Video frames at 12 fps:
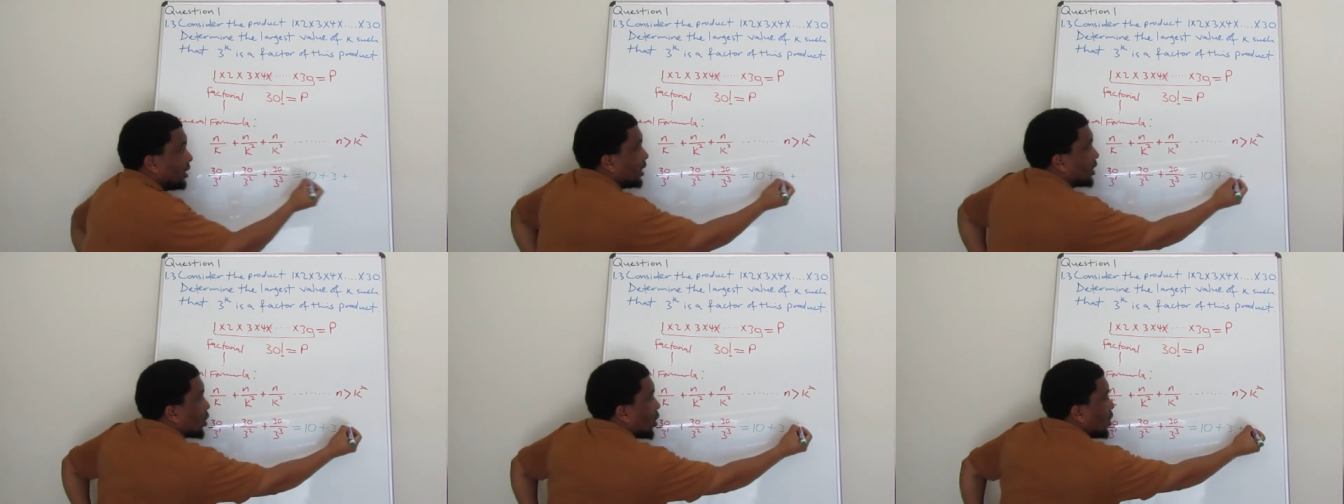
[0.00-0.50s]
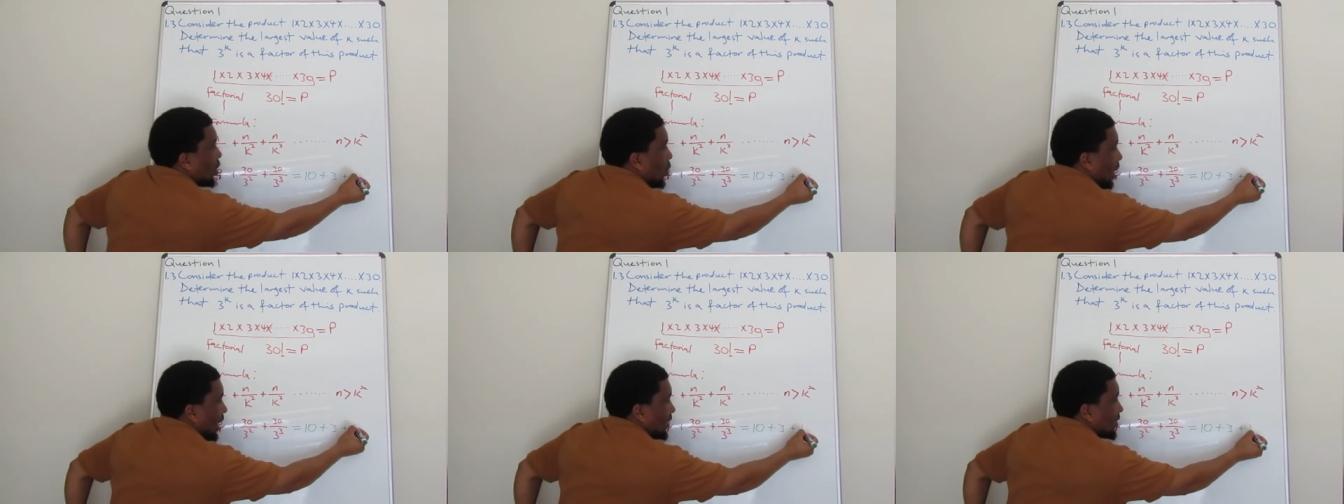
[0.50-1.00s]
It's only
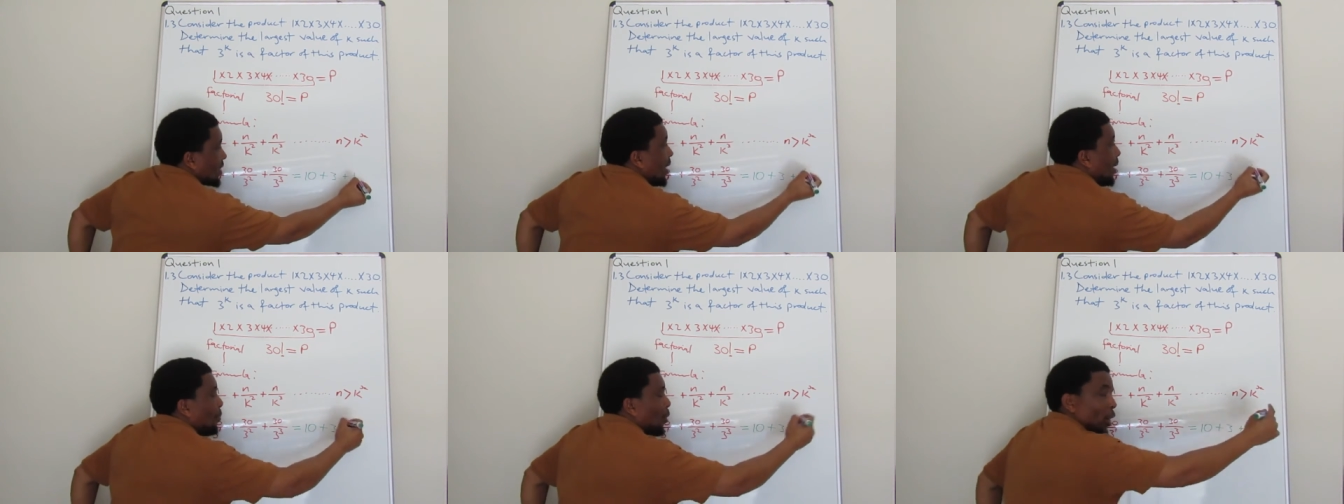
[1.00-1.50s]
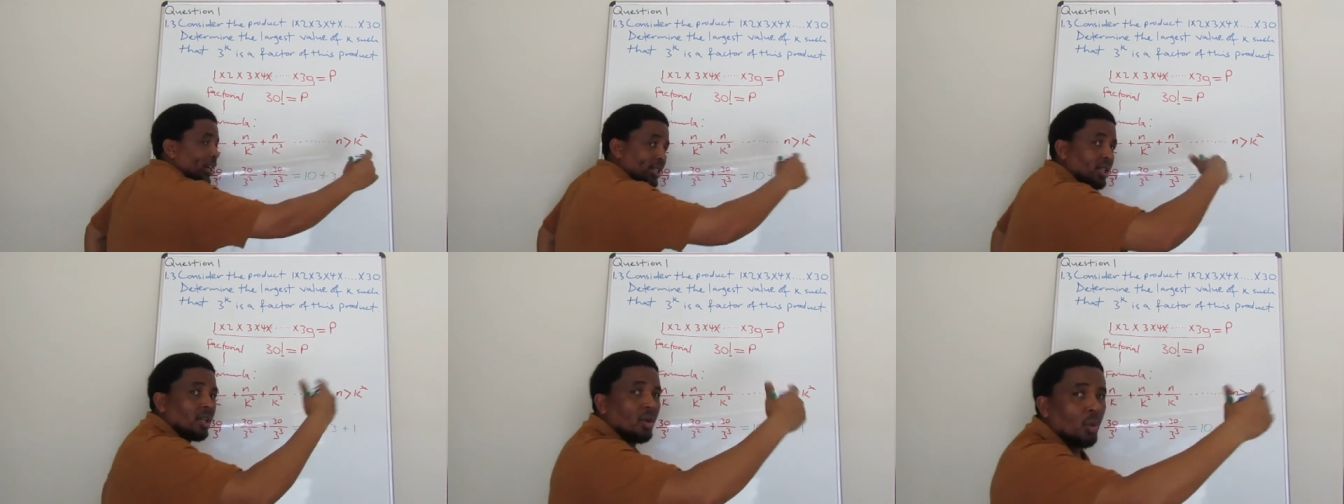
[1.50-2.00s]
once, point,
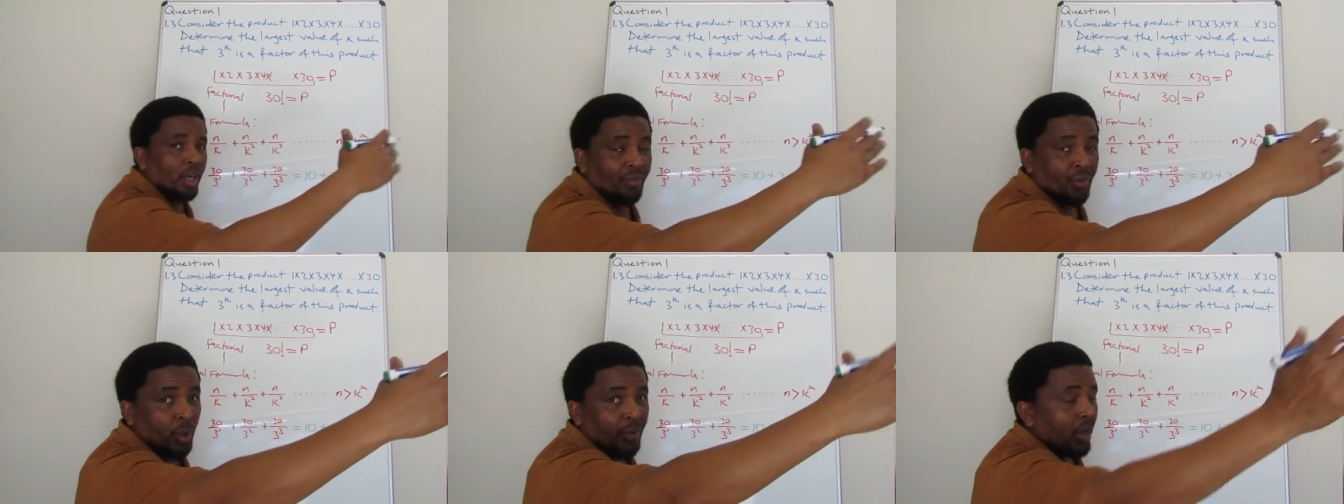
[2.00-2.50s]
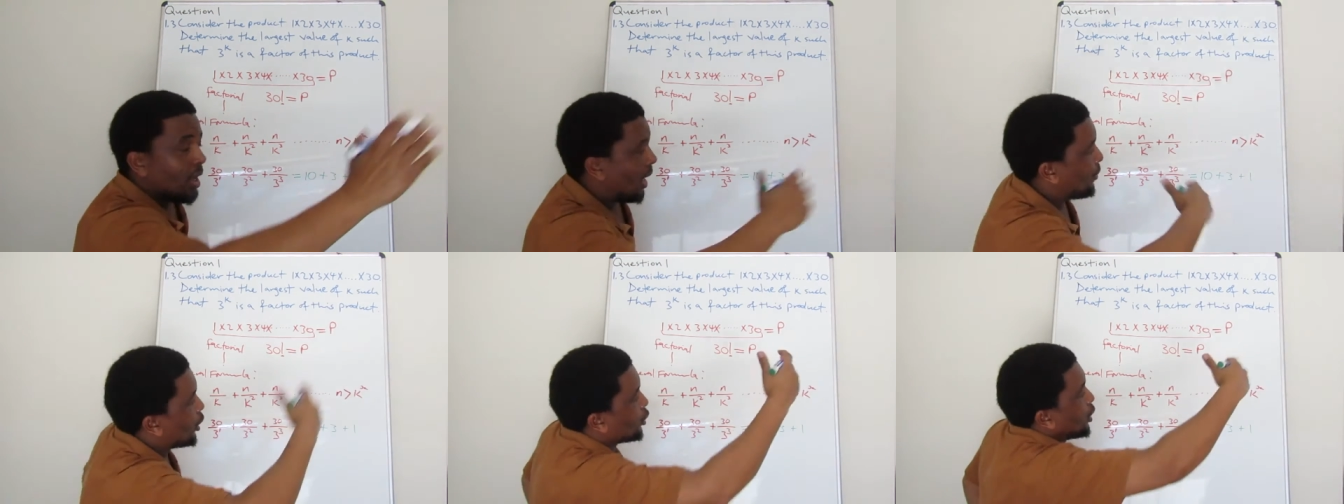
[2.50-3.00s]
whatever.
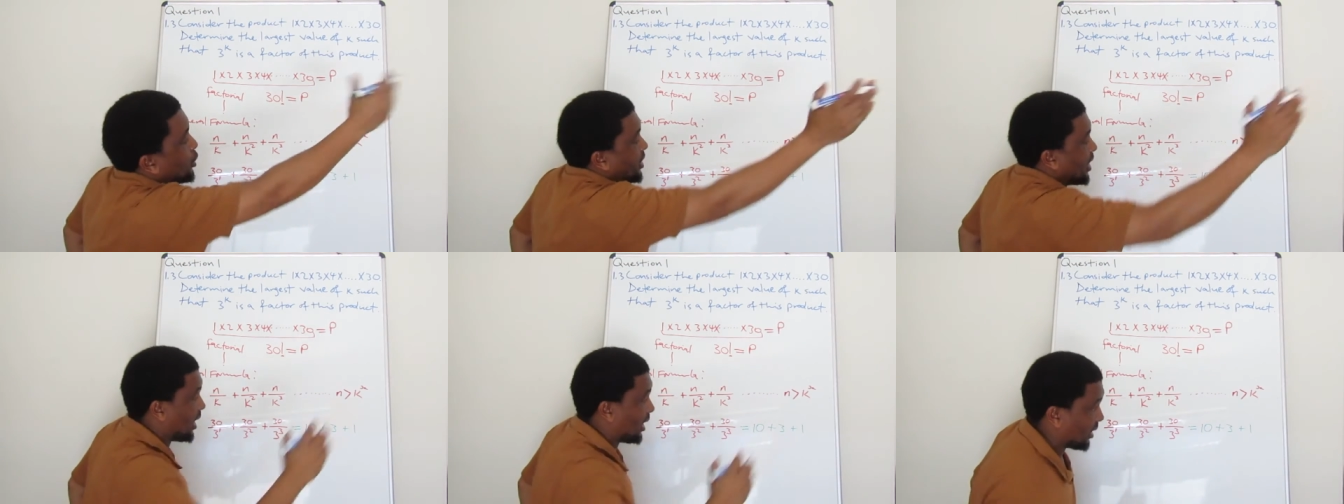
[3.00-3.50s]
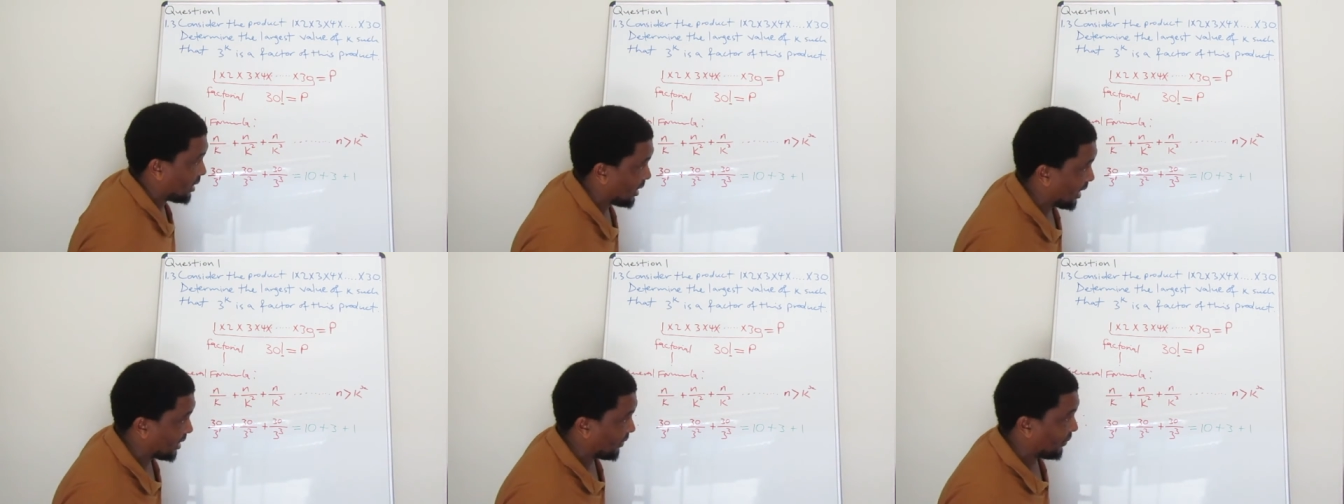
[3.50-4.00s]
I'm not going to take
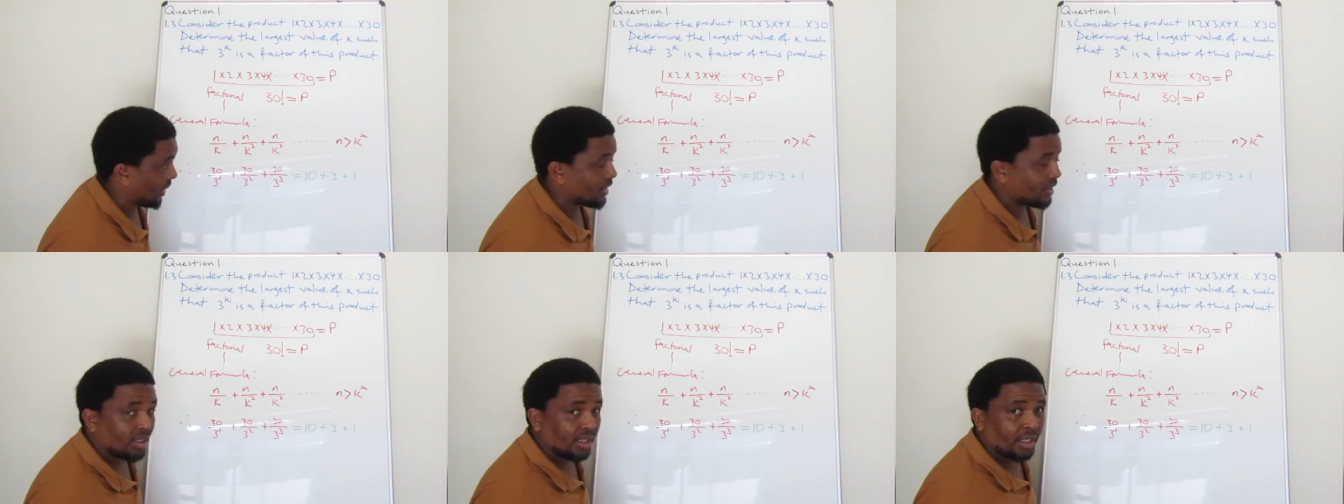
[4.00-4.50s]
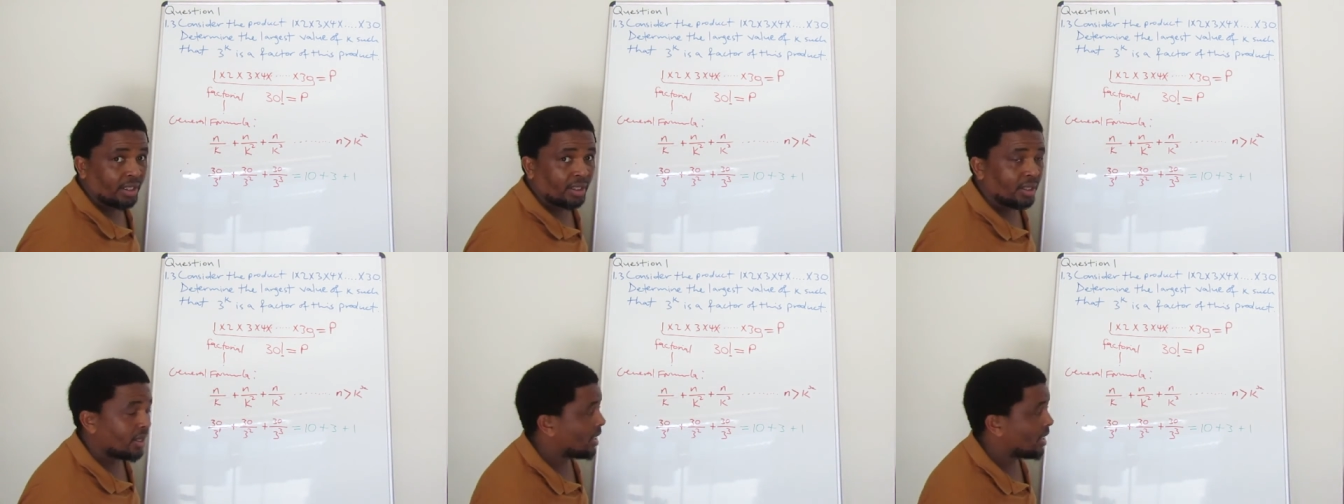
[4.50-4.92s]
the fraction there.